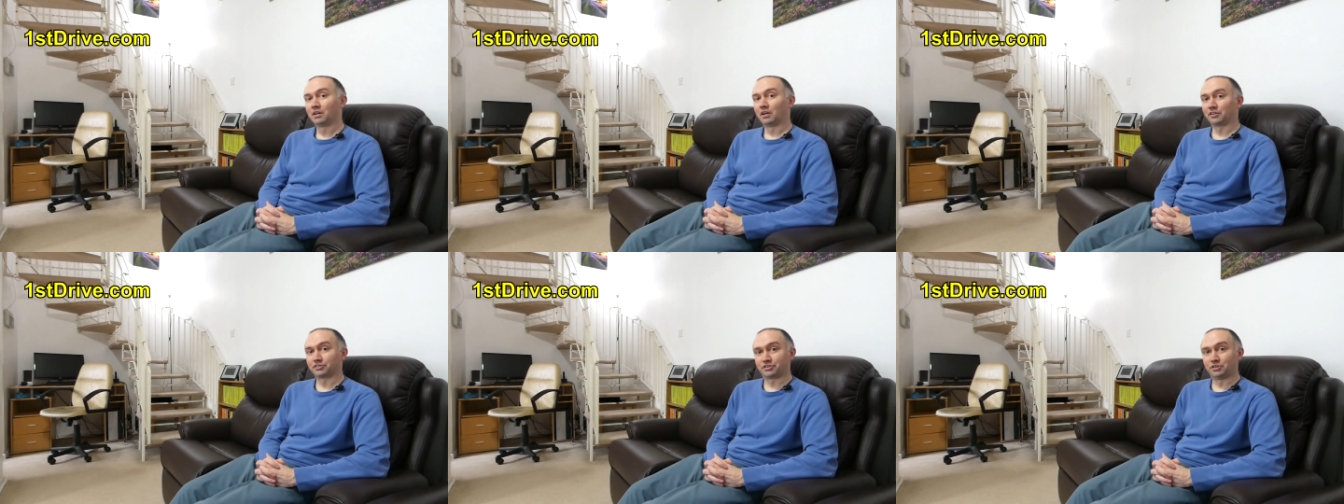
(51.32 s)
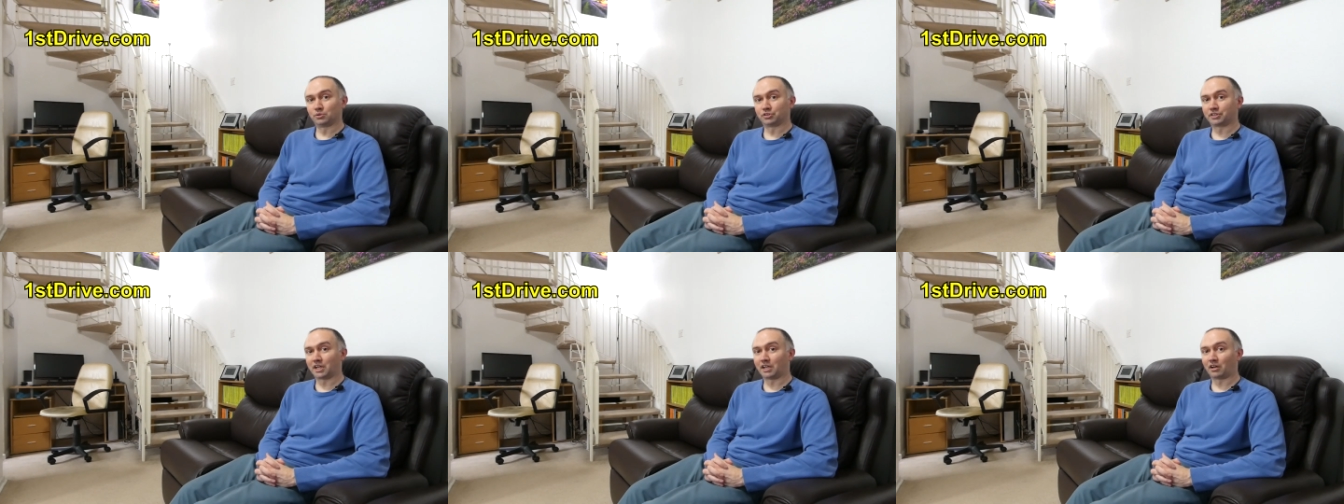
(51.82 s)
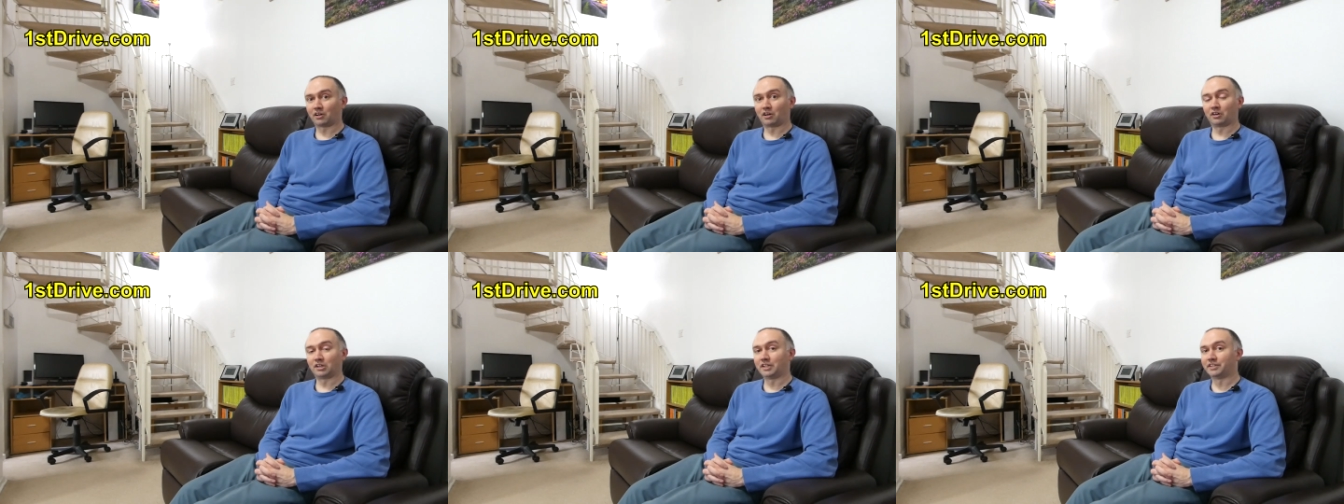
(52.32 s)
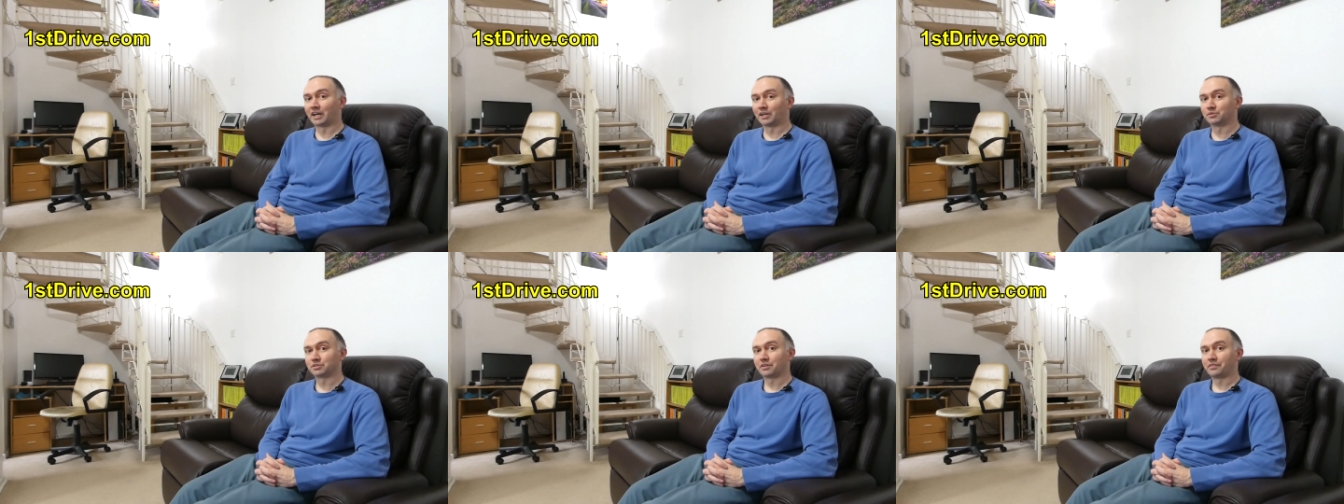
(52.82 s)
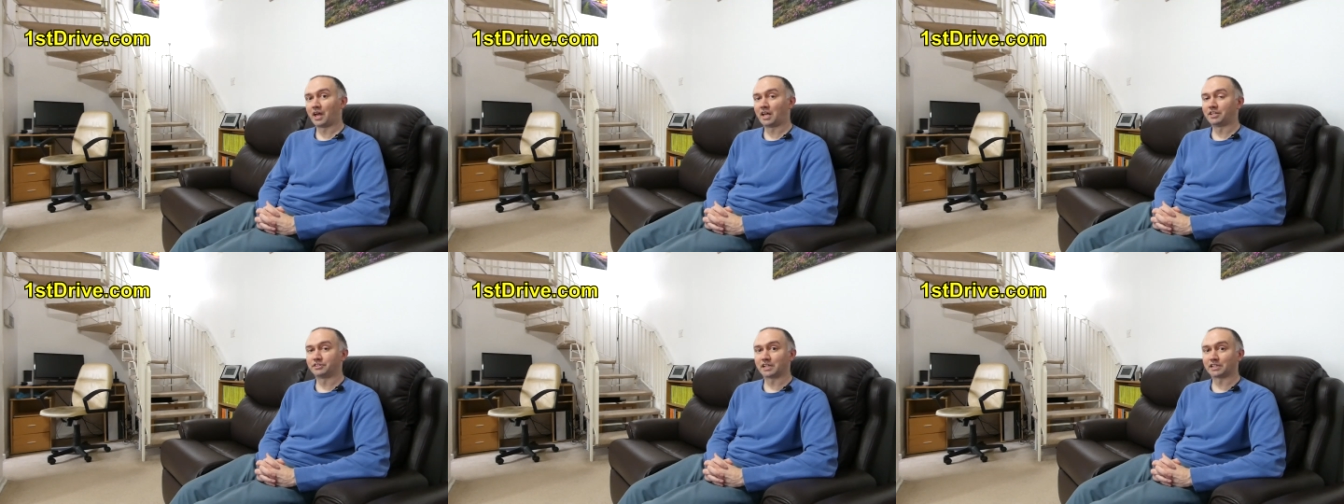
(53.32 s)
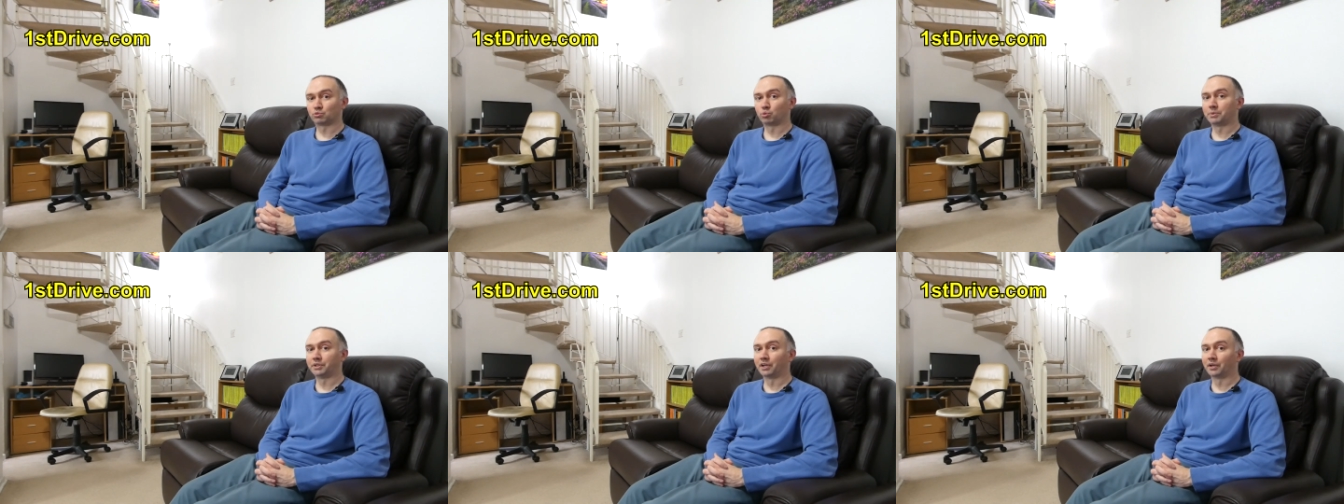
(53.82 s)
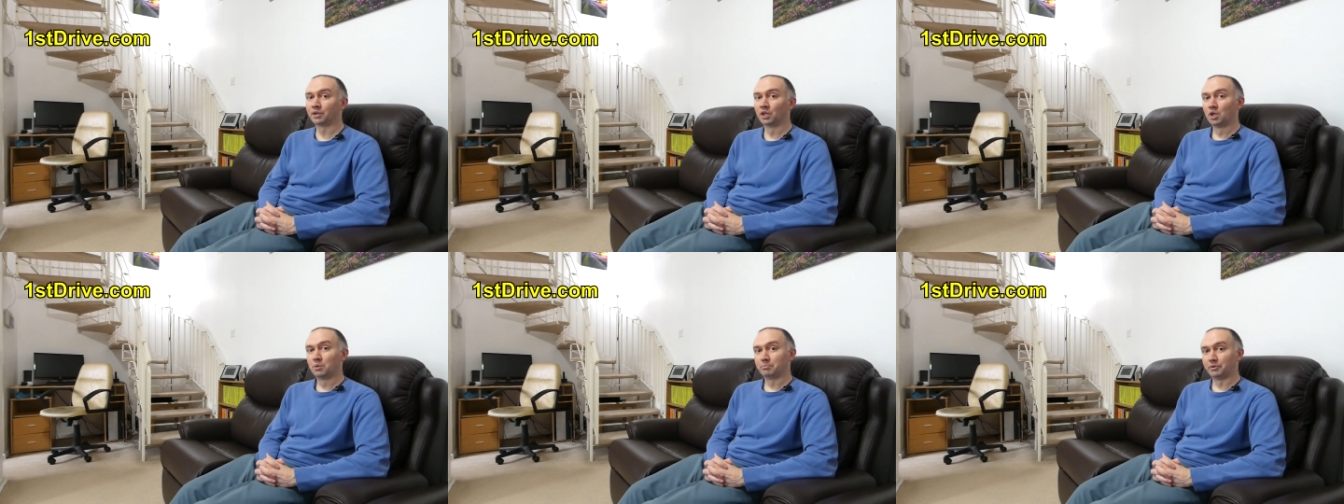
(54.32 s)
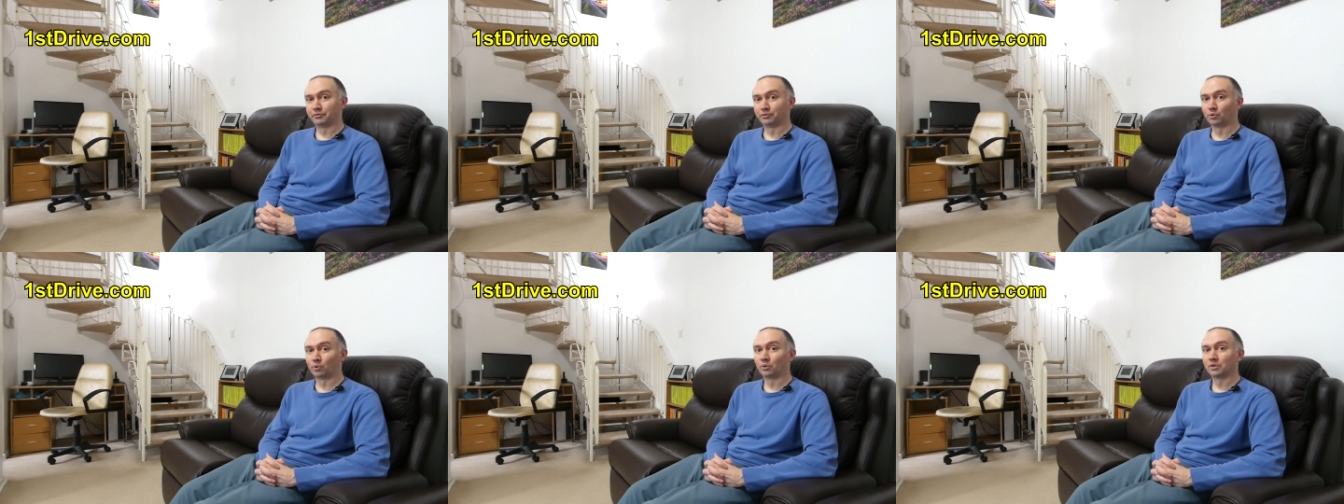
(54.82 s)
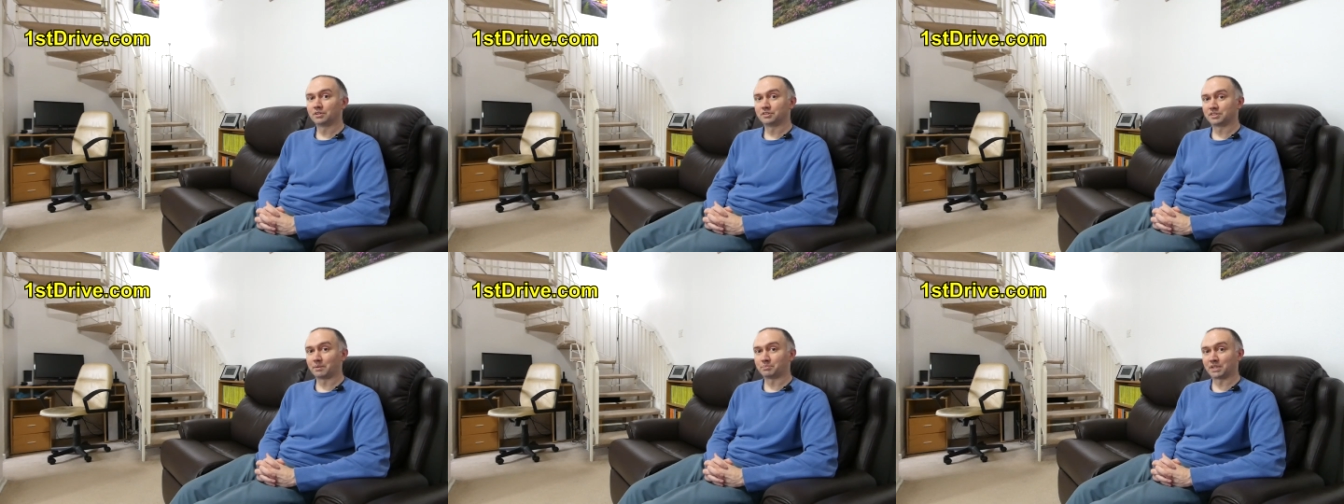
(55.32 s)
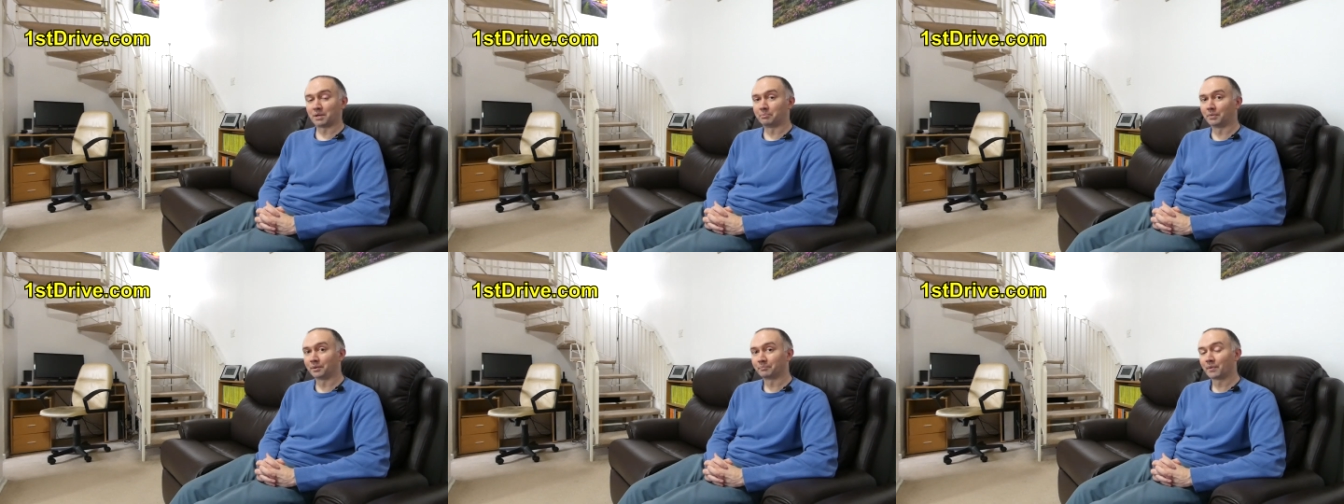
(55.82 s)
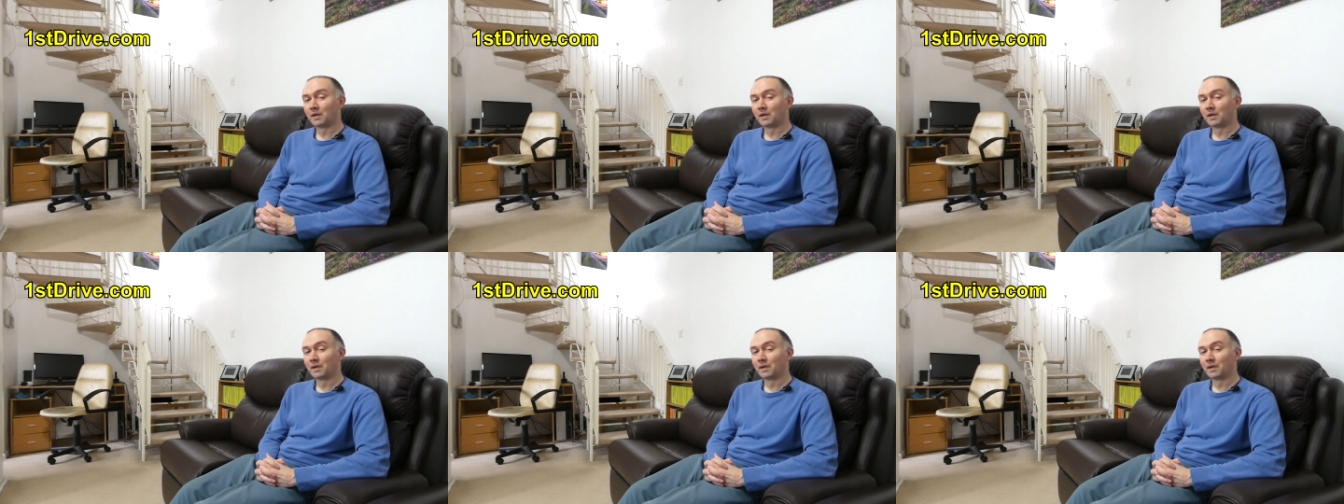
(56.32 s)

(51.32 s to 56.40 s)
and I'll still say I highly doubt that any tests will be done before September.